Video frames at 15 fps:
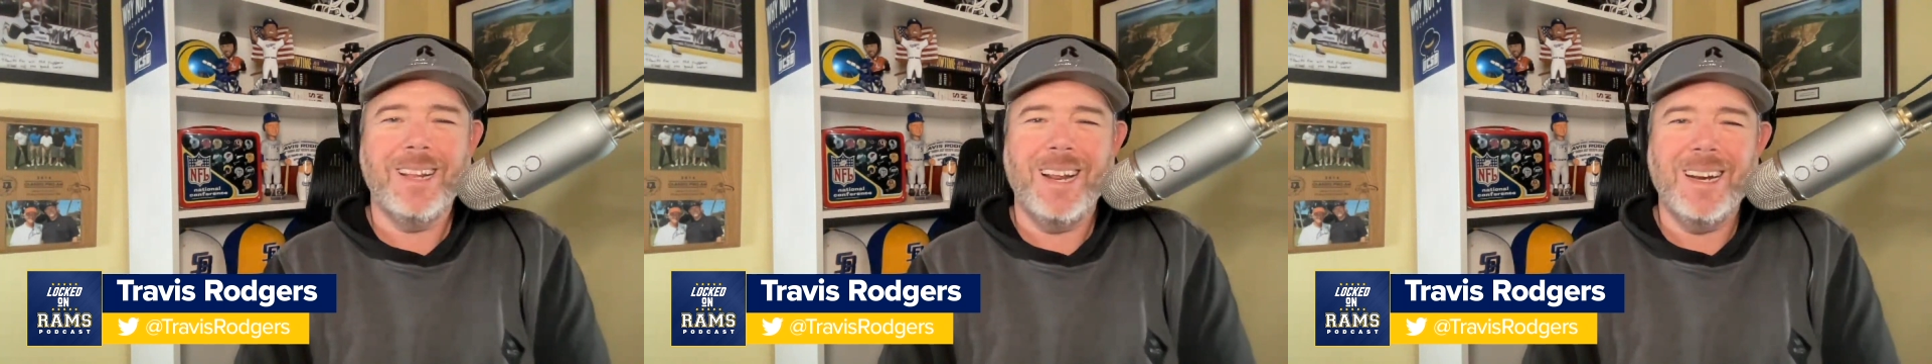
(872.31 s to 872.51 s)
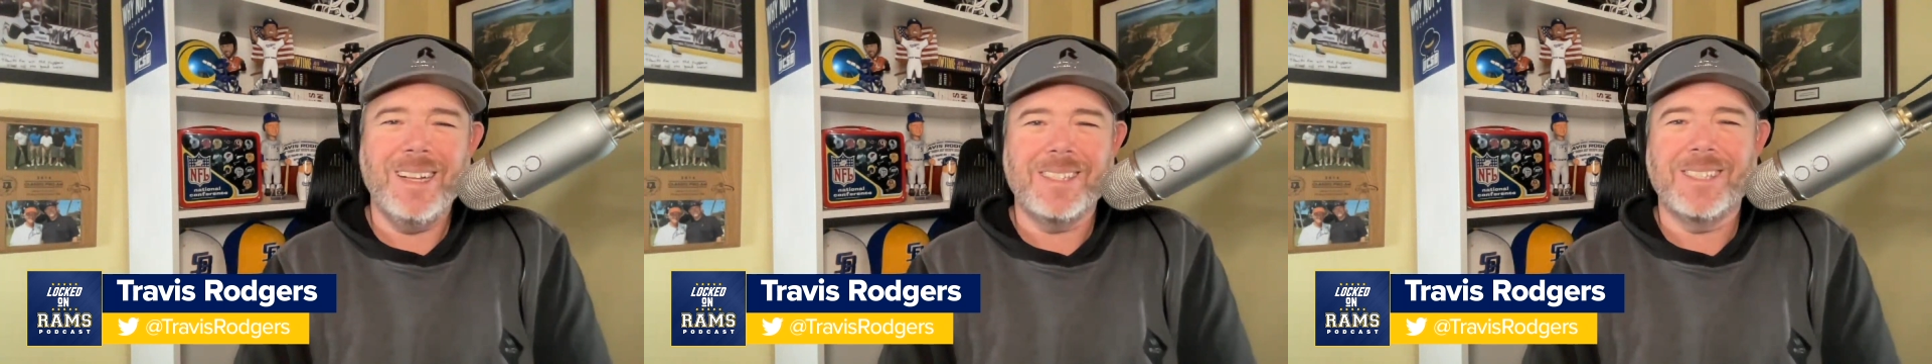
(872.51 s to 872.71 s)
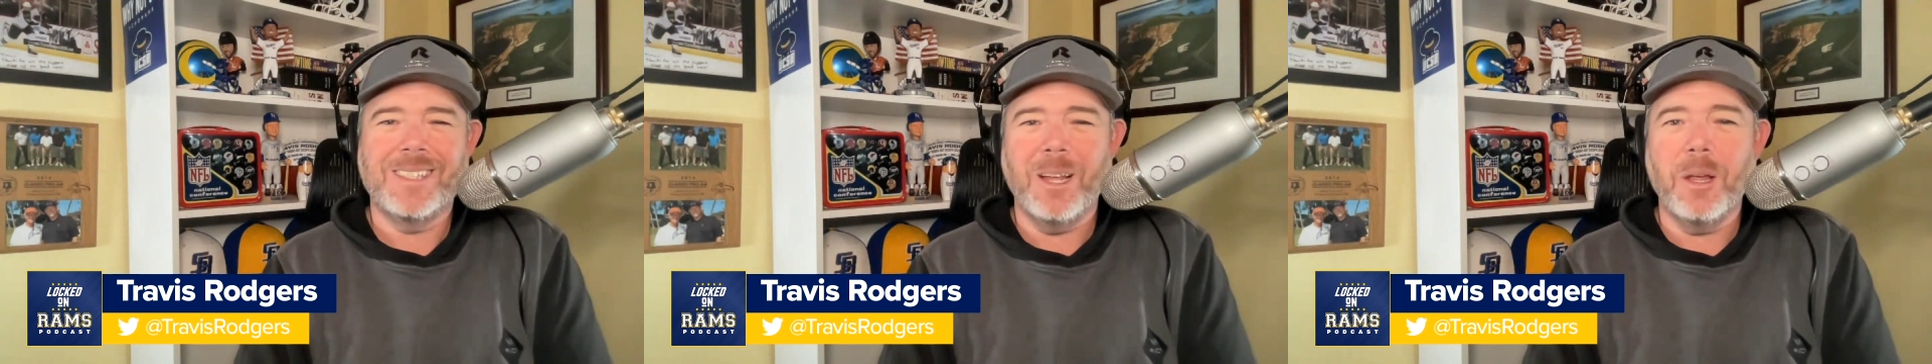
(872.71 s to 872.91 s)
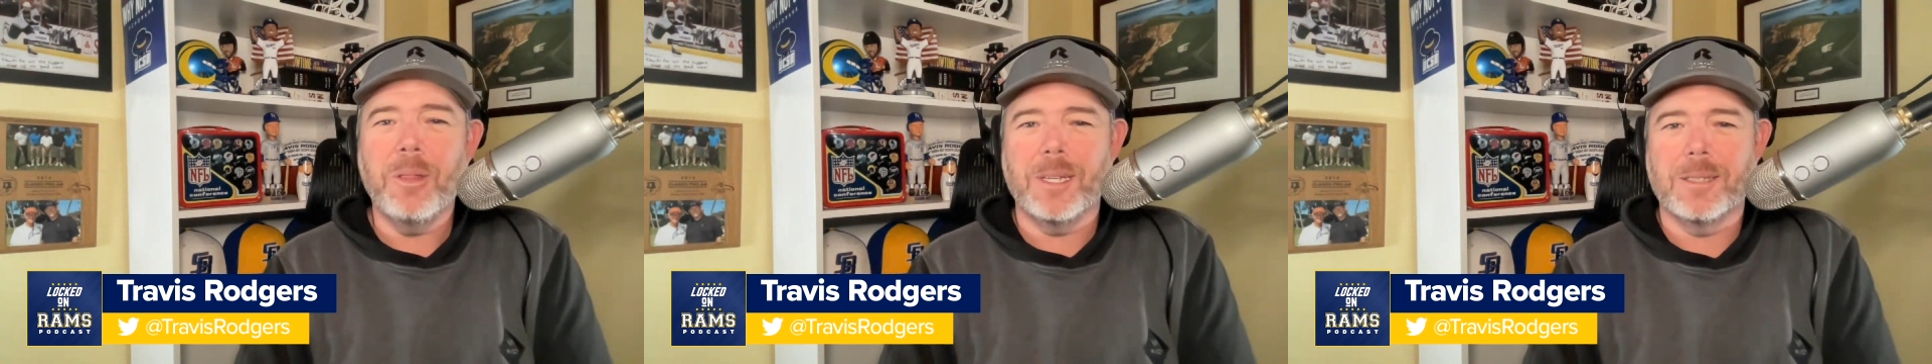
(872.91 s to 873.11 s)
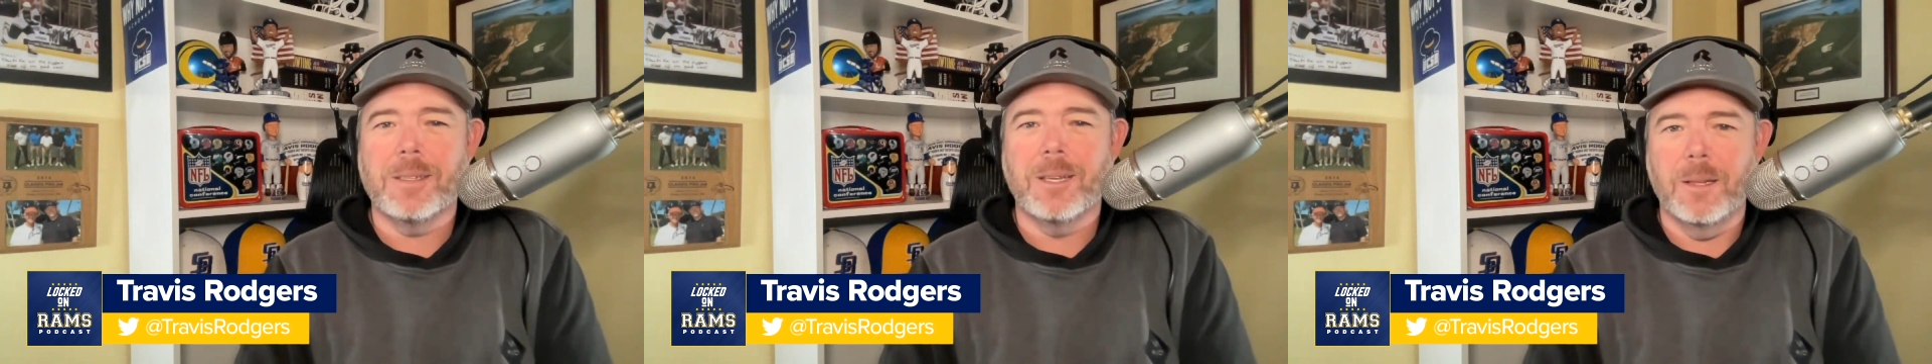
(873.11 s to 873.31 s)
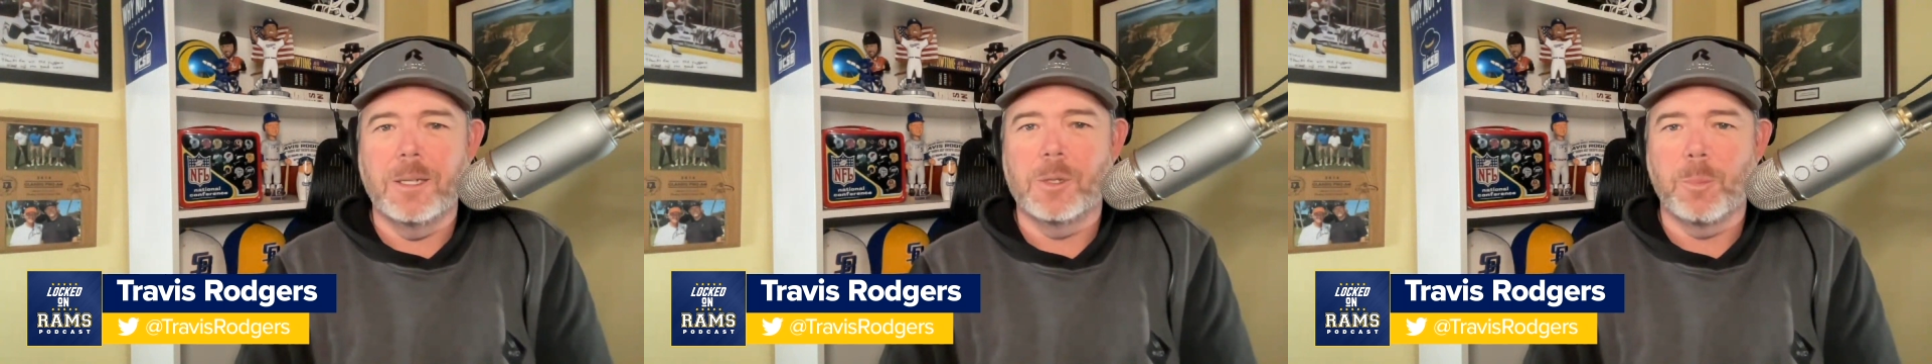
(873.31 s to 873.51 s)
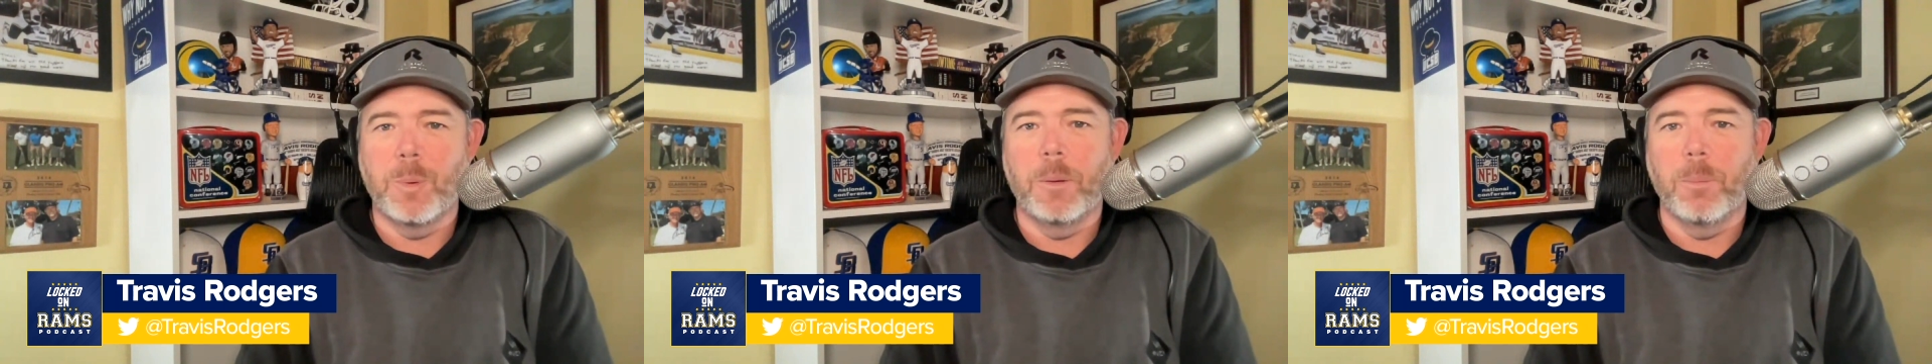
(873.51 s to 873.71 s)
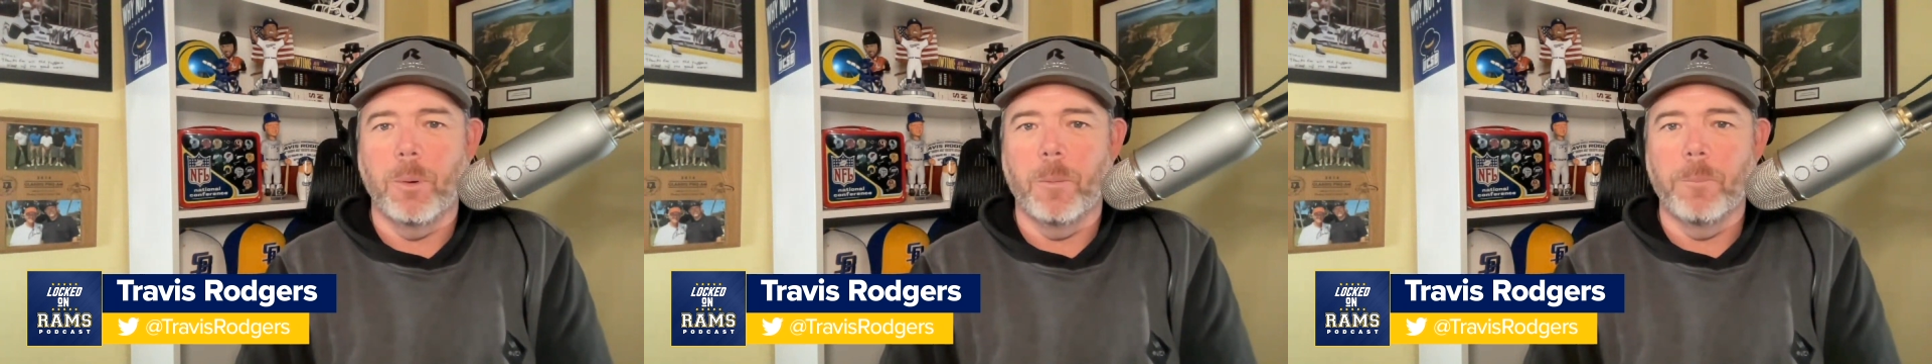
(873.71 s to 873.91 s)
kind of sell this to these
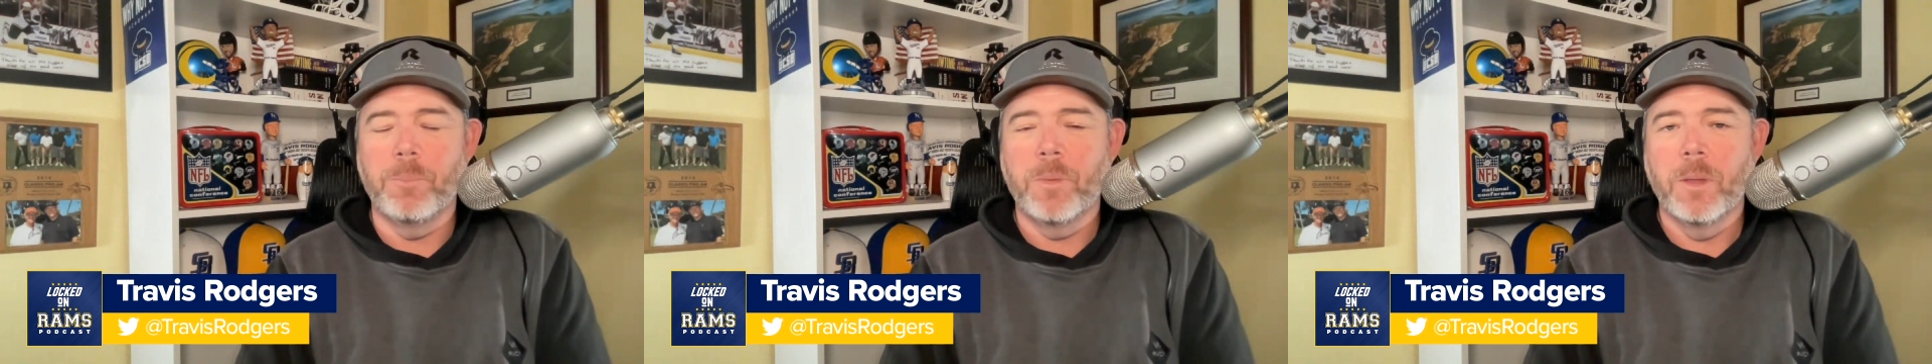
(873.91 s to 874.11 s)
people.